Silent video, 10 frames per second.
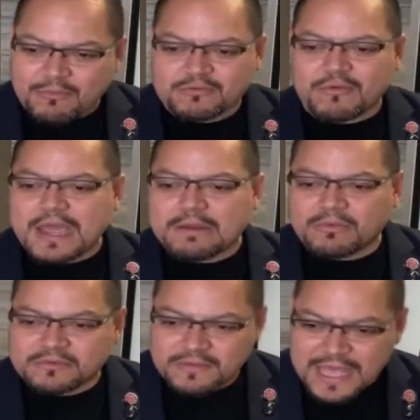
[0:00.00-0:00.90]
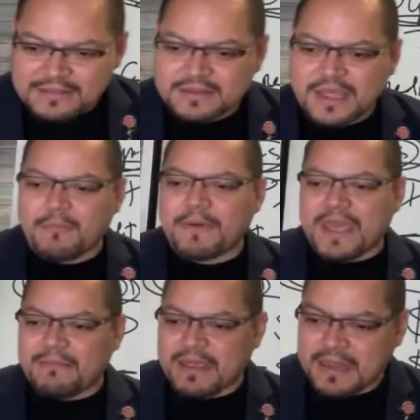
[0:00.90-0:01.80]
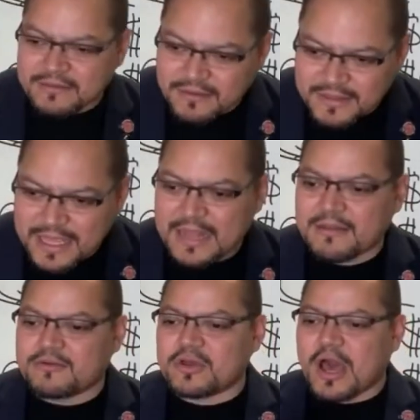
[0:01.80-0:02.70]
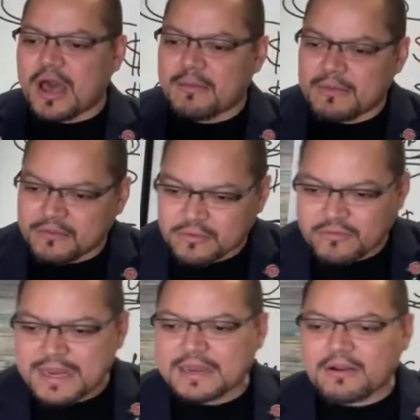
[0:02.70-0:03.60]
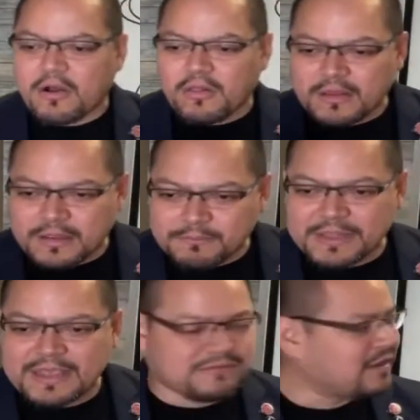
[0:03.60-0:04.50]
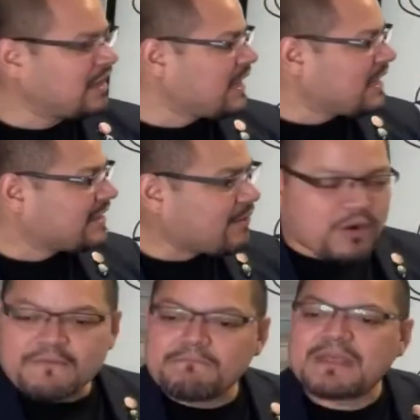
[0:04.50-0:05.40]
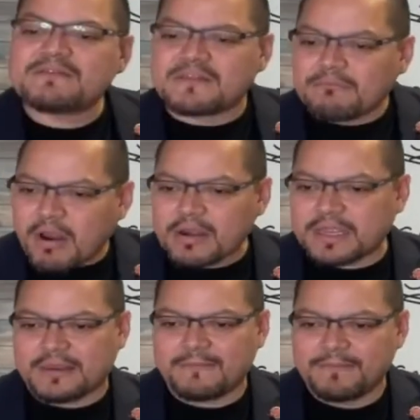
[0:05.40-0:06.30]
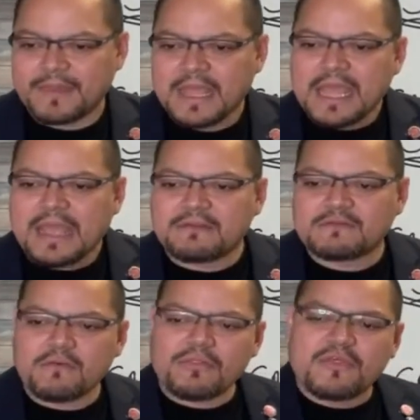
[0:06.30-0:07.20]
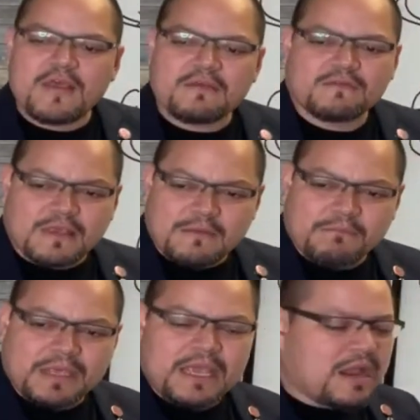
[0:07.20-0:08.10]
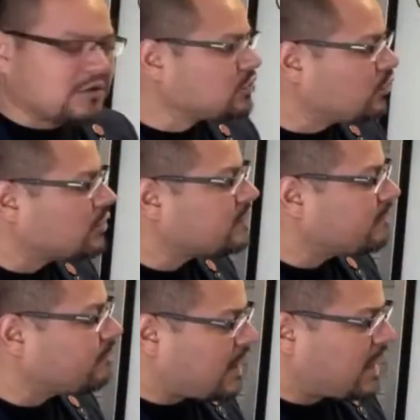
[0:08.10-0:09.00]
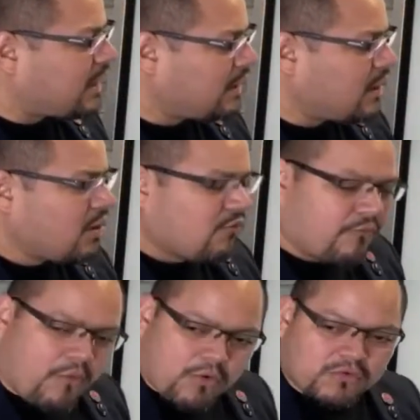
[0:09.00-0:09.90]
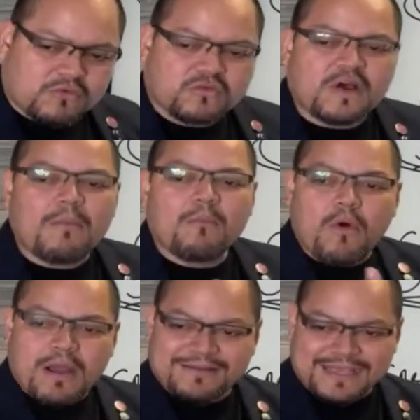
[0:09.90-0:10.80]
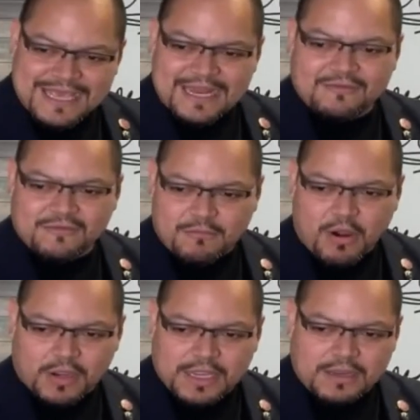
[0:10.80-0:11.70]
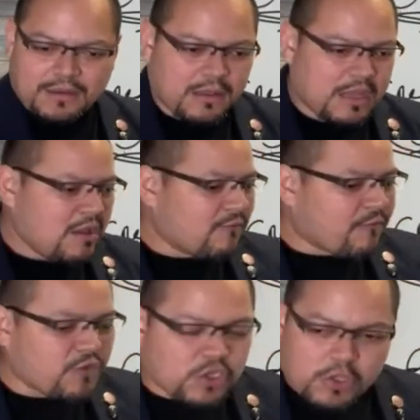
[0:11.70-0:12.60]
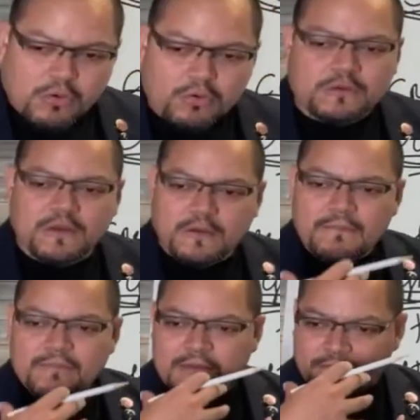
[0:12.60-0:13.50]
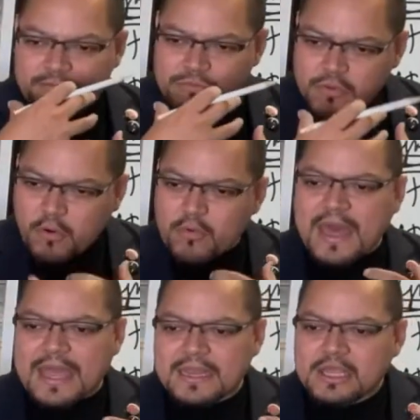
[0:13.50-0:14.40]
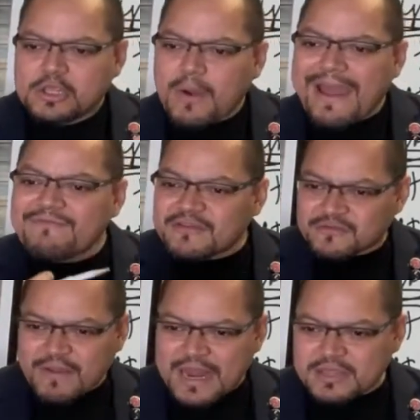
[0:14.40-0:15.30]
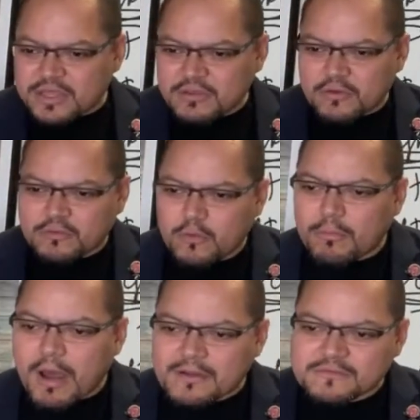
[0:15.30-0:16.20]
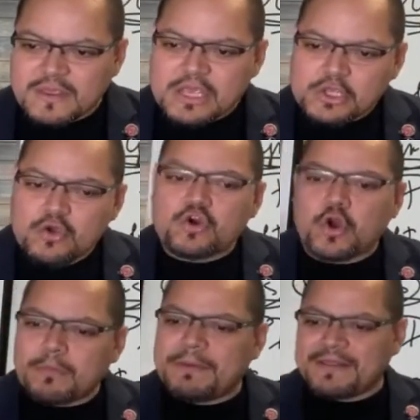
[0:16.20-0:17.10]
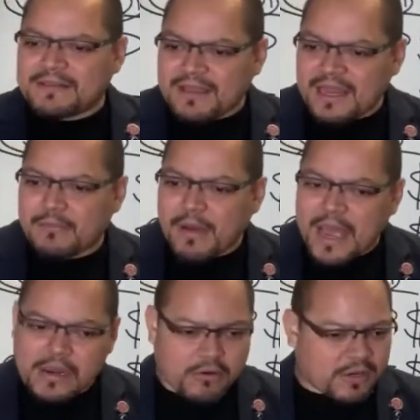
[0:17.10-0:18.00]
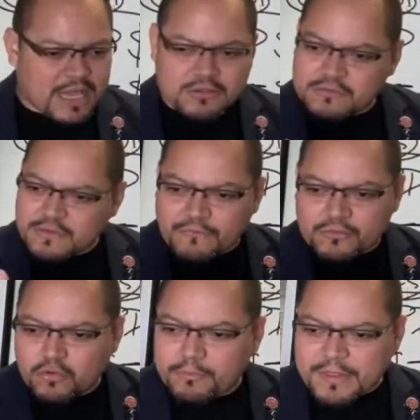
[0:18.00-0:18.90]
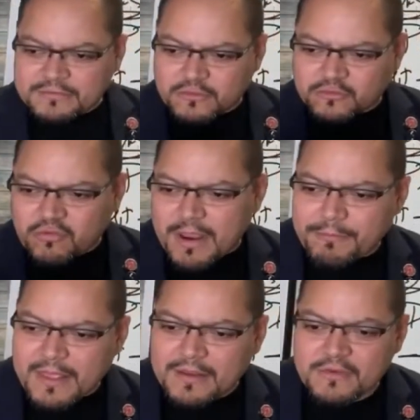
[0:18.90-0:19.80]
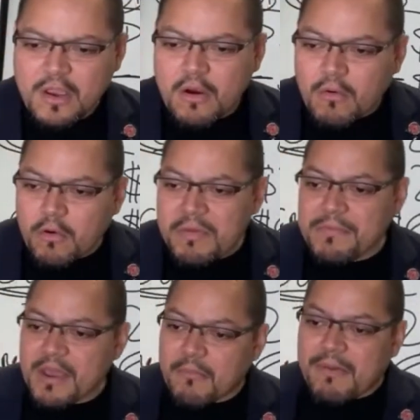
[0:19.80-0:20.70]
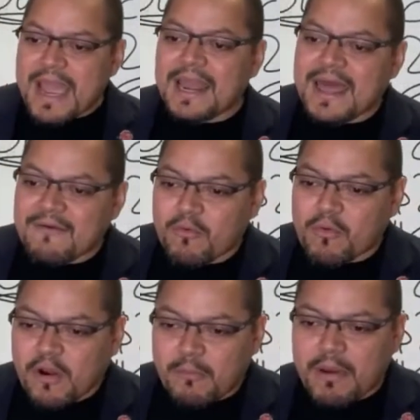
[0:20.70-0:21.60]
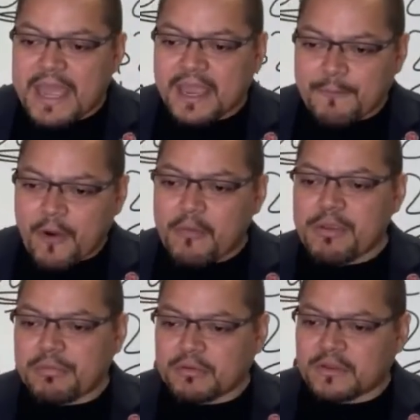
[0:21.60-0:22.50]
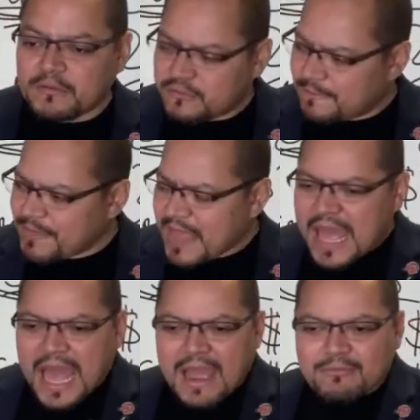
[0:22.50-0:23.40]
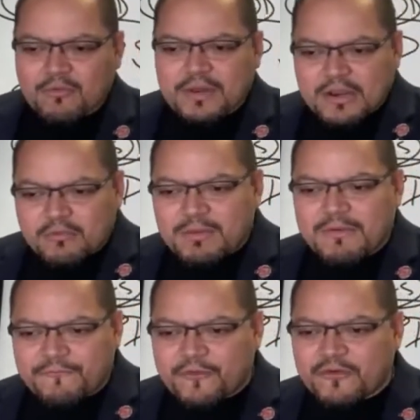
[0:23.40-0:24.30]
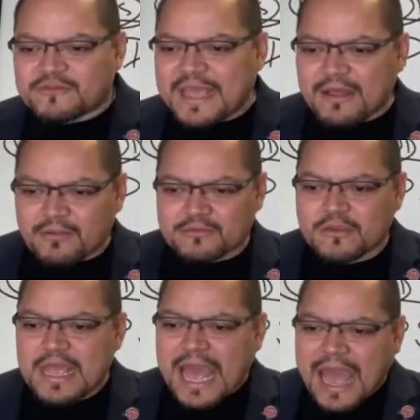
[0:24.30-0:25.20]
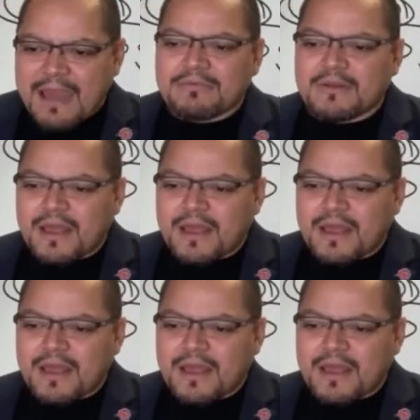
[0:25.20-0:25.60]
was right, until they had the down payment, until they had their job and their credit all in place. They would have missed the market. And so this can be a lucrative way for someone to get into the market, for you to know that you have this strategy in your toolbox. You could be the tenant buyer and get yourself a duplex or triplex, or maybe on my level where I'm buying apartment buildings, I'm doing agreement for sales. I